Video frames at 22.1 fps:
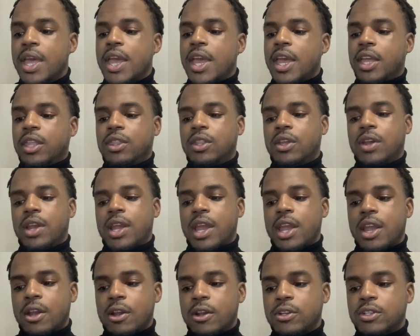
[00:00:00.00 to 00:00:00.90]
and their
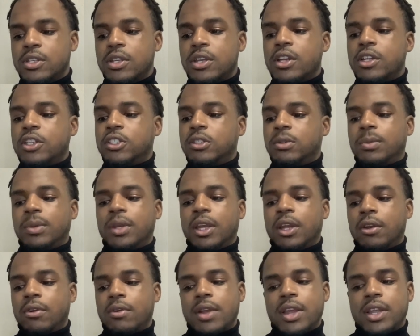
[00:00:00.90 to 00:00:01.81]
heirs should be
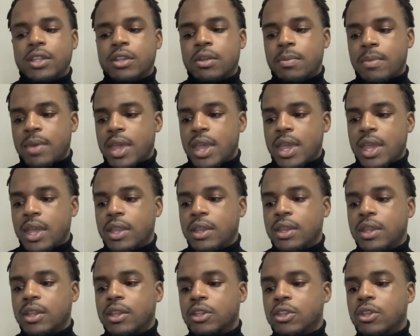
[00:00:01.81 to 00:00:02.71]
in great demand
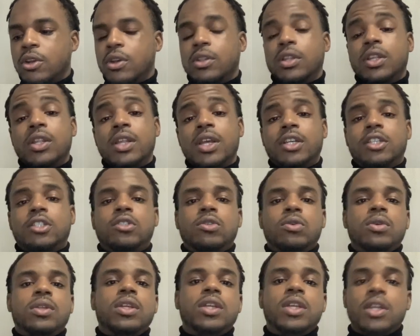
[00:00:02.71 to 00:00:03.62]
during the next
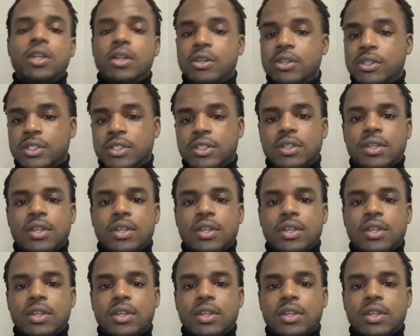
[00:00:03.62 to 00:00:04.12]
20 years."